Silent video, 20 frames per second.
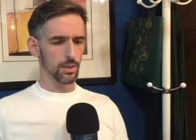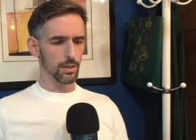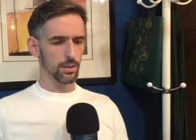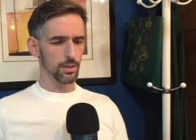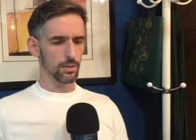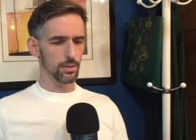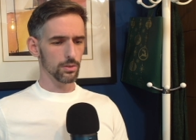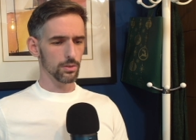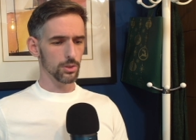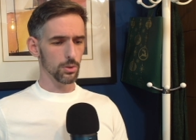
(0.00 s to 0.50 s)

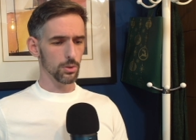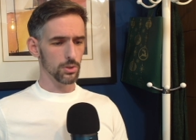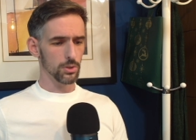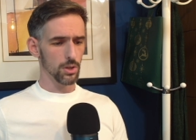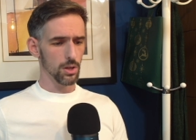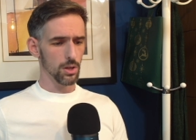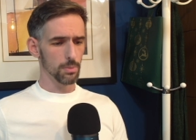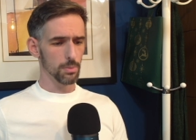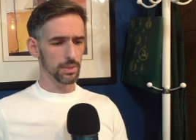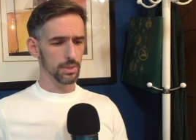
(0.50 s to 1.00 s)
So
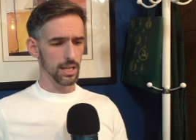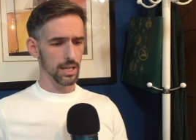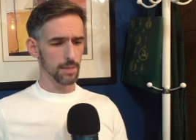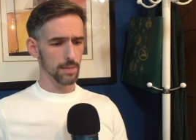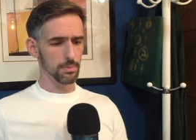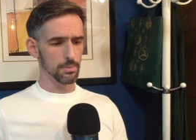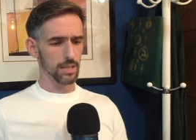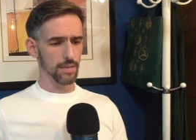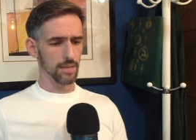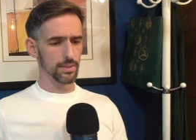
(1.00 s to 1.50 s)
Saul
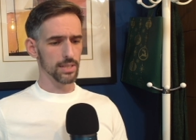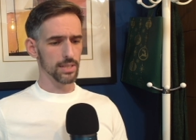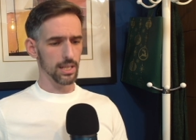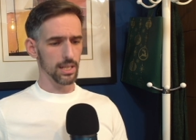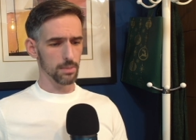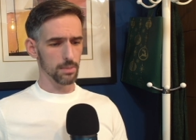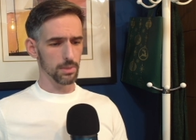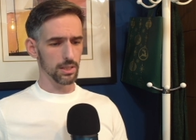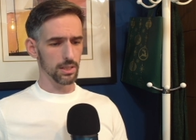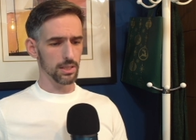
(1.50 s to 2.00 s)
became David's
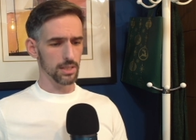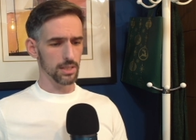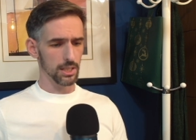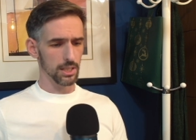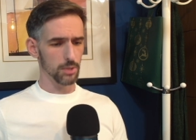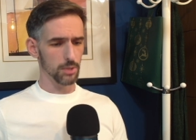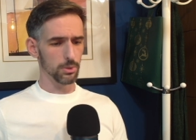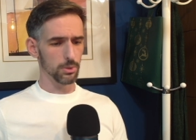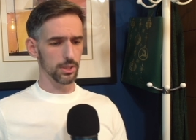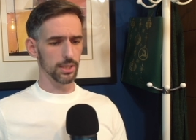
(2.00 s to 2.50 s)
enemy
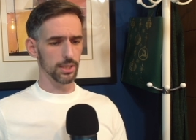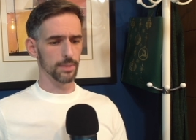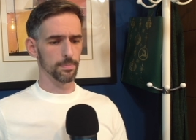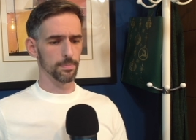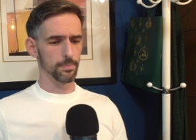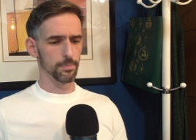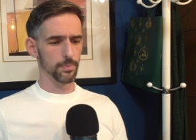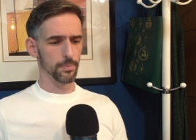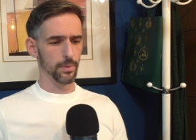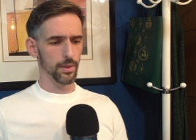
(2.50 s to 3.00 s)
continually.
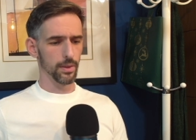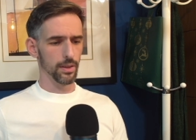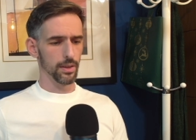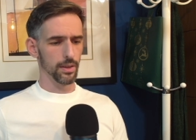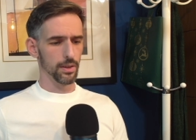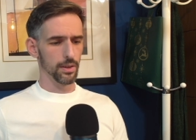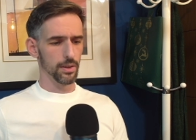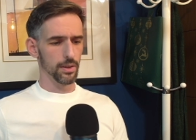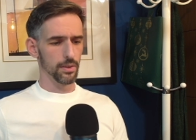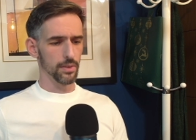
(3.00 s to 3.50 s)

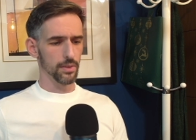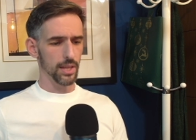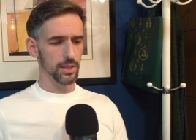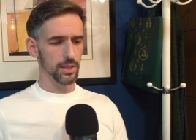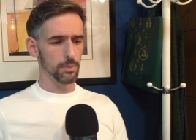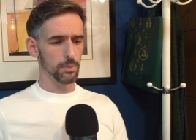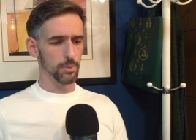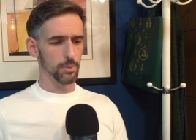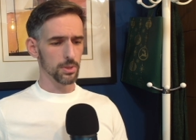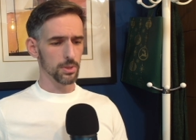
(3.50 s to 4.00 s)
Then
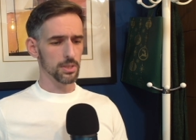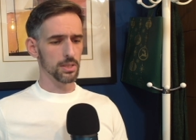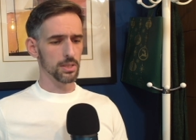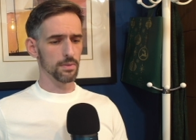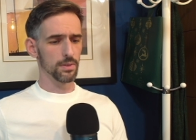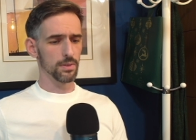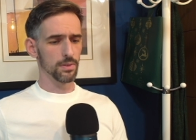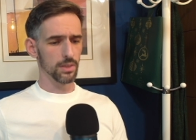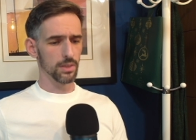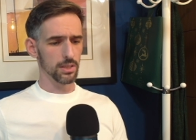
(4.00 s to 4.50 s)
the princes
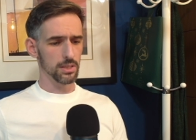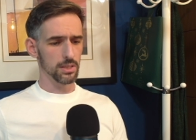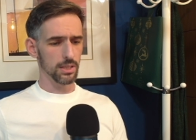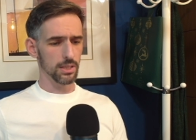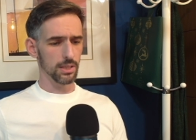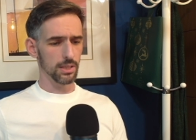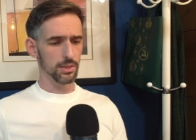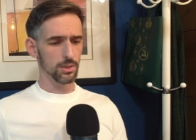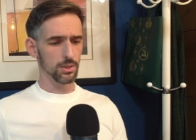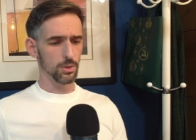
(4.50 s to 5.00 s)
of the
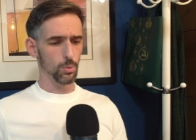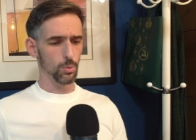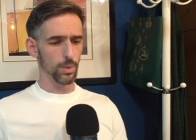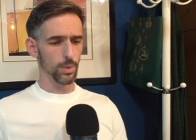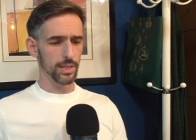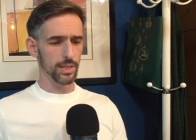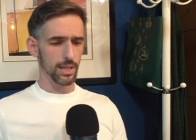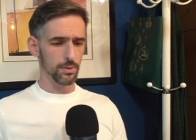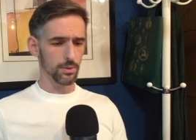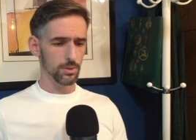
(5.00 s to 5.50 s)
Philistines
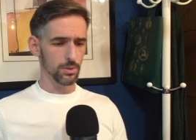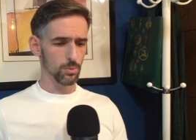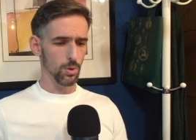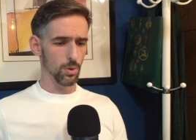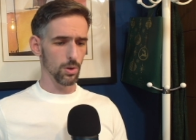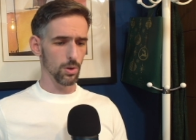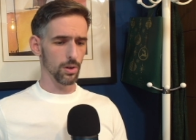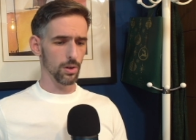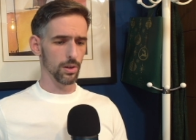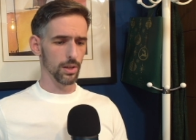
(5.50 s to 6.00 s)
went out to
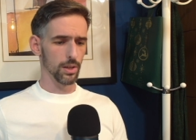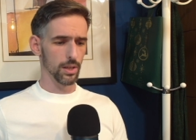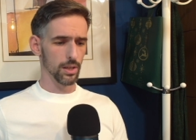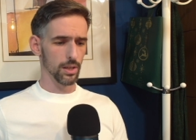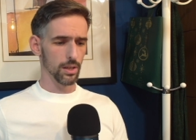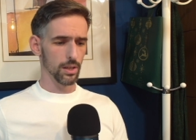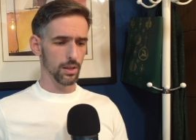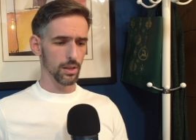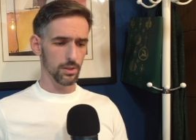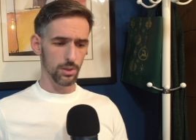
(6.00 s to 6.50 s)
war,
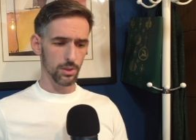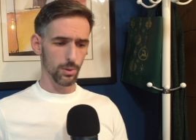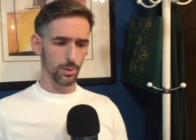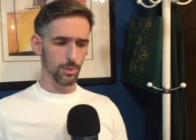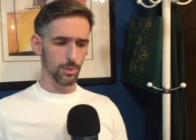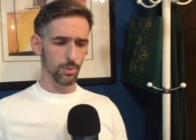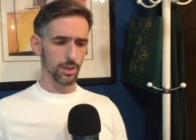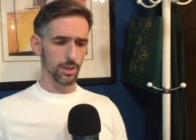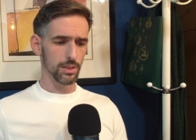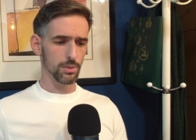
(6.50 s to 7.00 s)
and so it
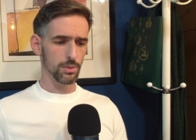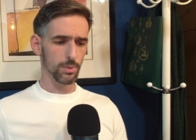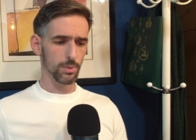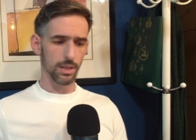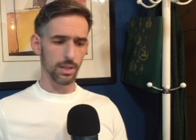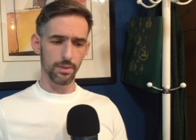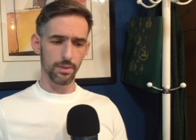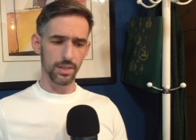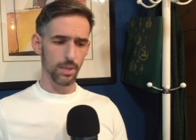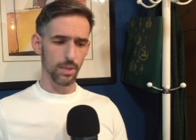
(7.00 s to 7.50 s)
was,
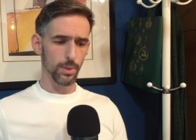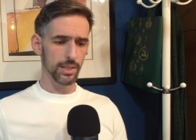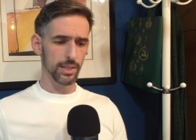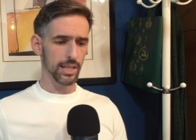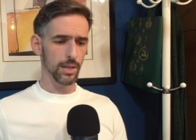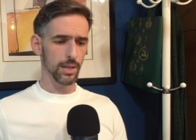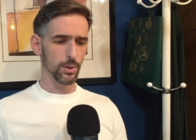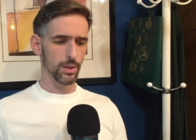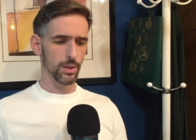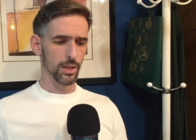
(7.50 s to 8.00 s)
whenever they went
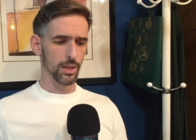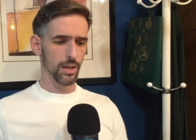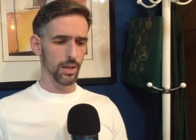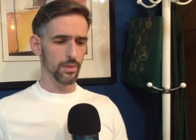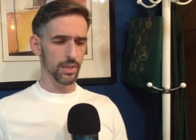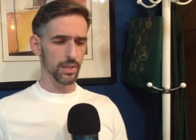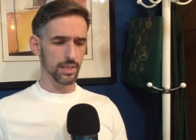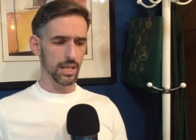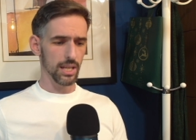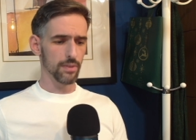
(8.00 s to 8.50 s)
out,
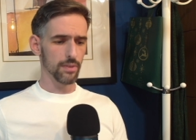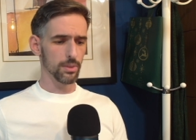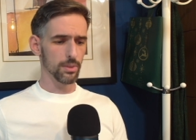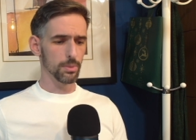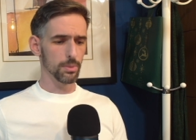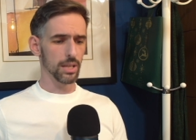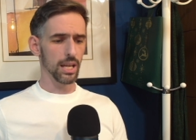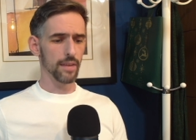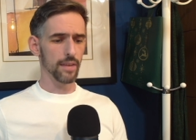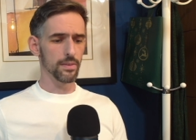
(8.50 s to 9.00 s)
that David
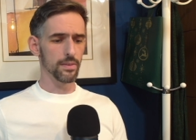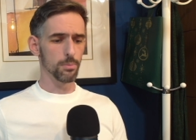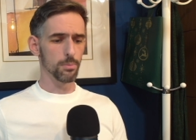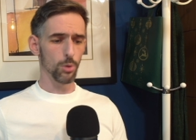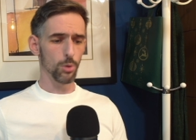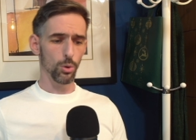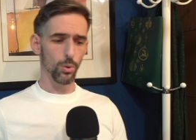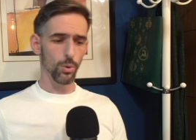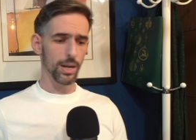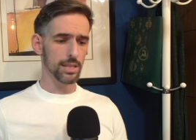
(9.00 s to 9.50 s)
behaved
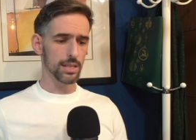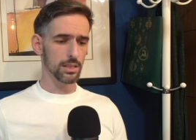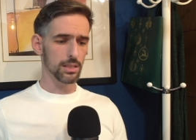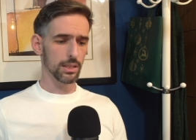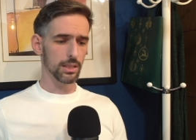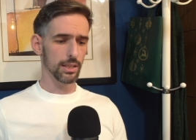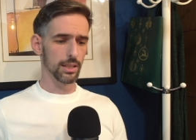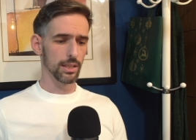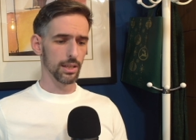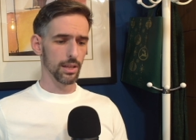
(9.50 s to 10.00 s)
more
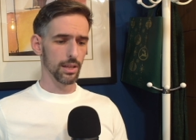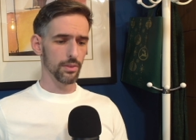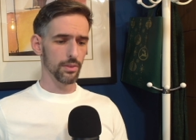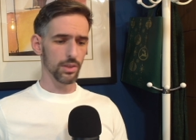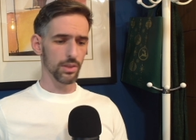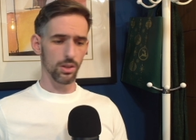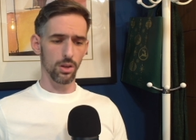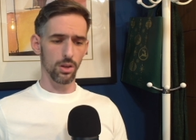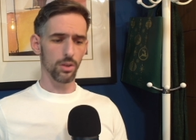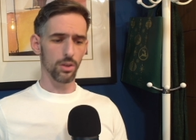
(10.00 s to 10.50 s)
wisely
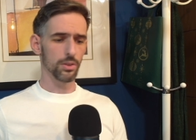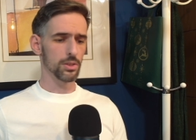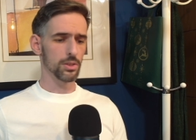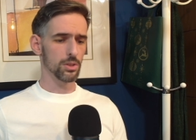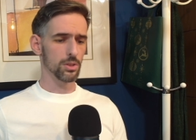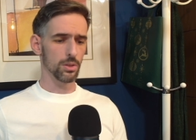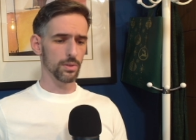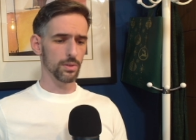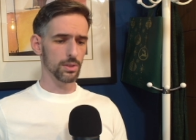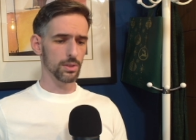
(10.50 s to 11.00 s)
than all the
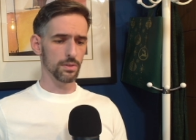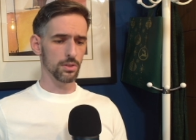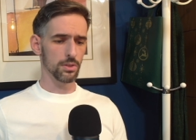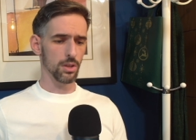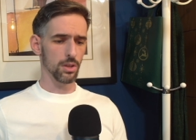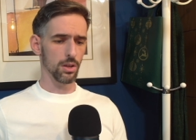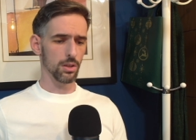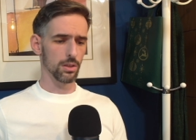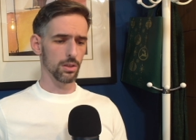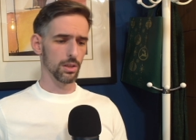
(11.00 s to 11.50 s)
servants of
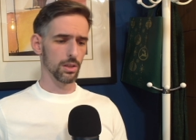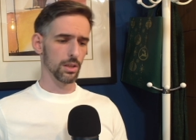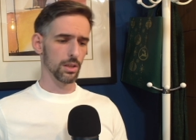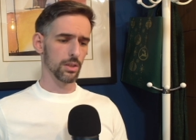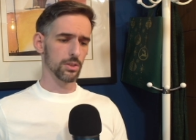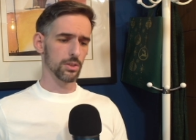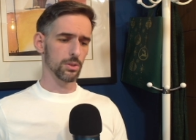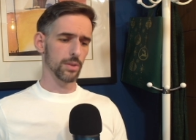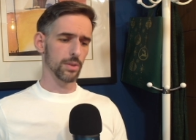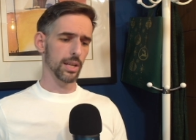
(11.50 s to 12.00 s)
Saul,
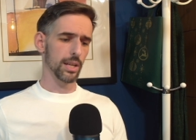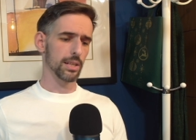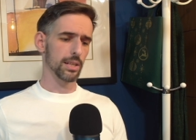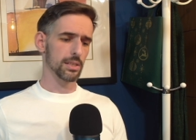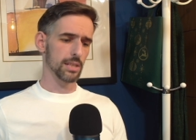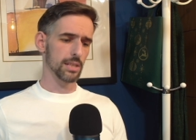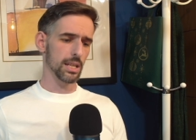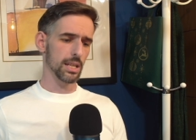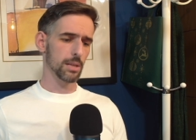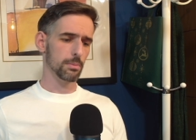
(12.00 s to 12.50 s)
so that his
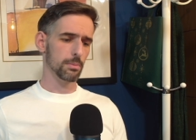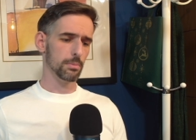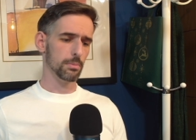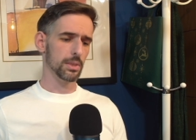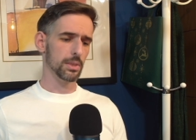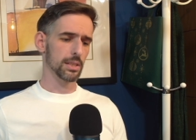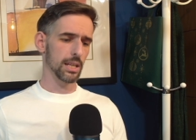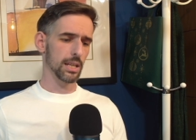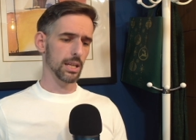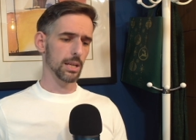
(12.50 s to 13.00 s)
name
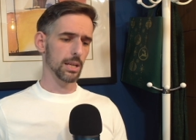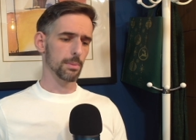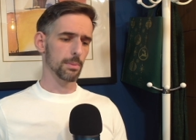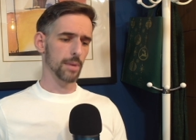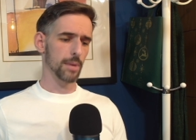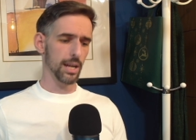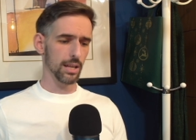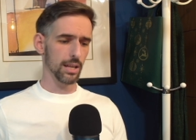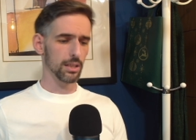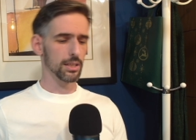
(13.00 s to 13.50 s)
became
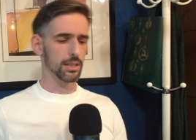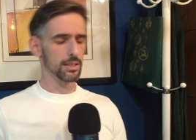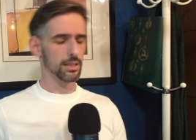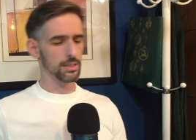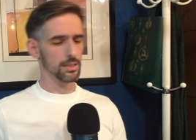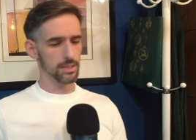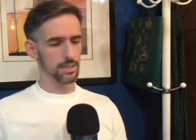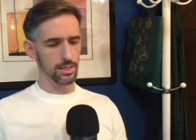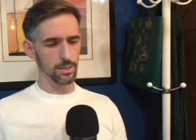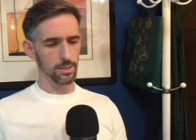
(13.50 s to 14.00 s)
highly
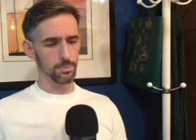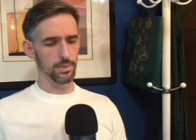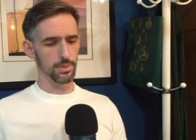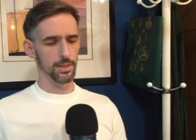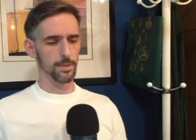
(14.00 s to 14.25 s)
esteemed.